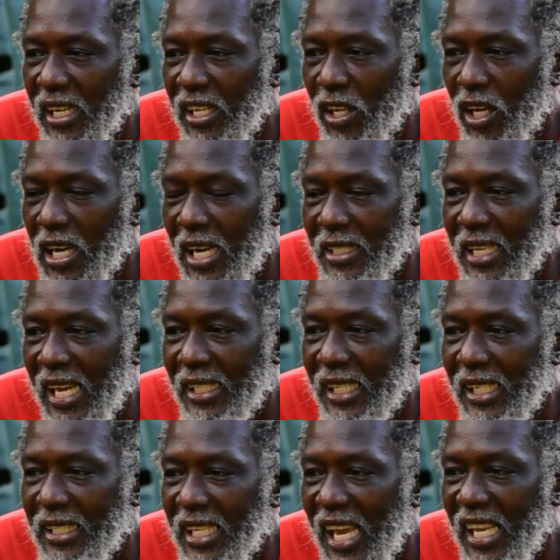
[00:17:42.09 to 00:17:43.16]
You know, because I
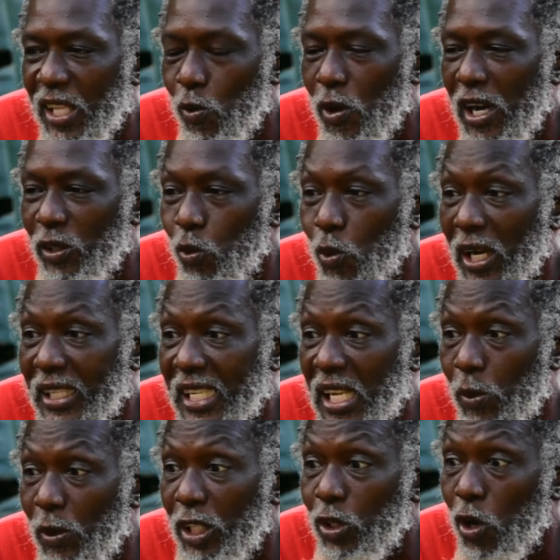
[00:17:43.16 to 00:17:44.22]
think that anyone who
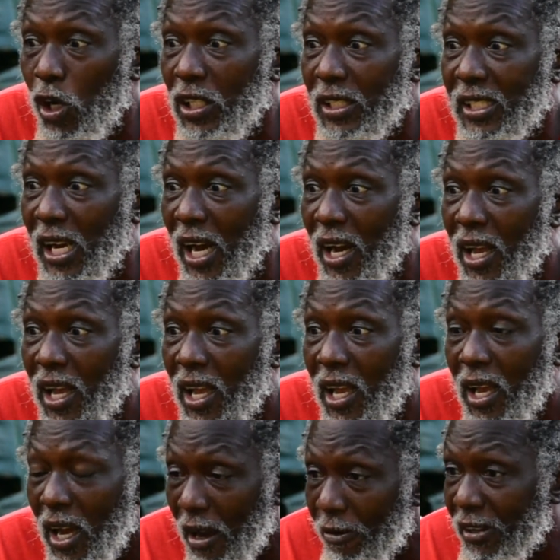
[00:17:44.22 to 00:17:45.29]
deal with culture,
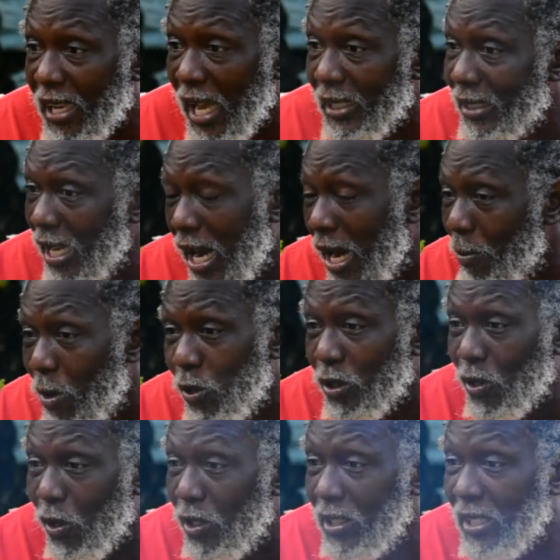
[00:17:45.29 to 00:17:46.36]
if you can't talk
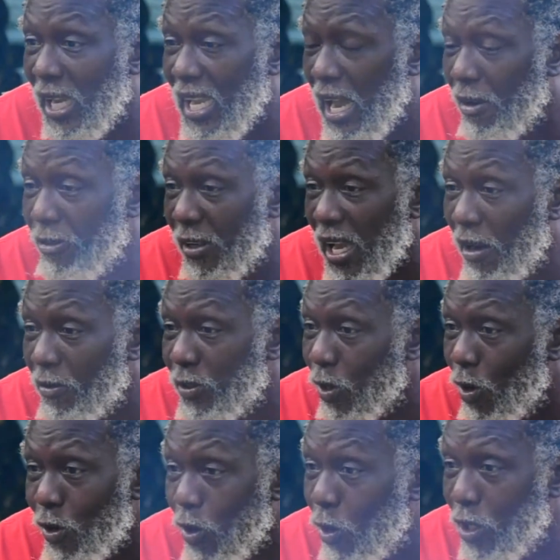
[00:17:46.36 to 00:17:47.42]
about culture, you have to have
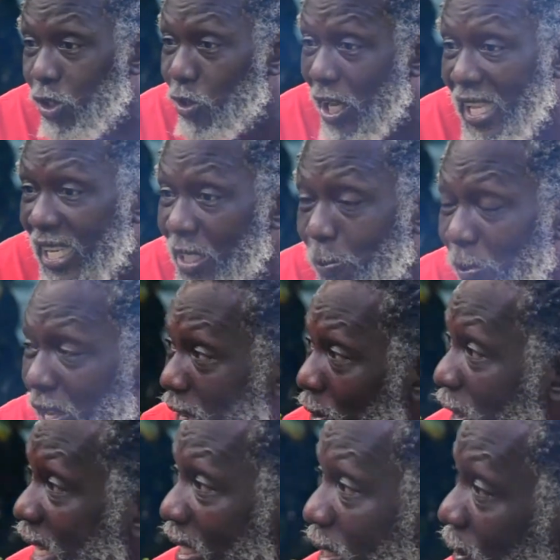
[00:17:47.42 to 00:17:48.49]
some cultural
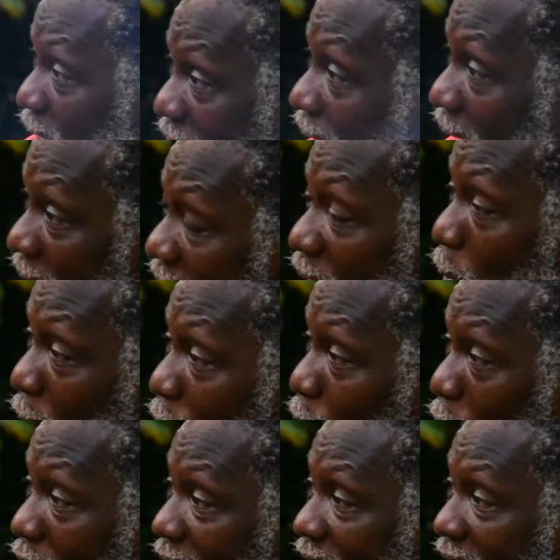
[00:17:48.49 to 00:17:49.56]
experience. If you can't deal with culture.